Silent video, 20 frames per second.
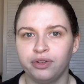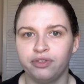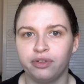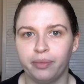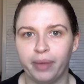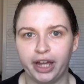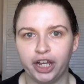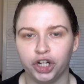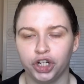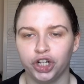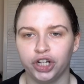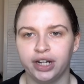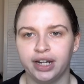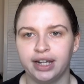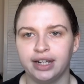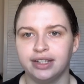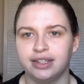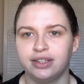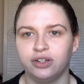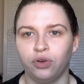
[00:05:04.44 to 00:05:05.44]
information,
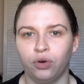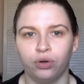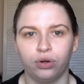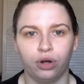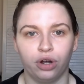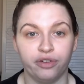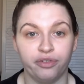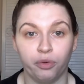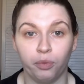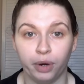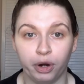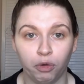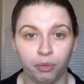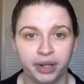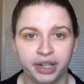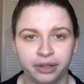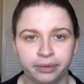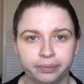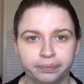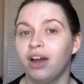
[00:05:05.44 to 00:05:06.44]
it's not overwhelming.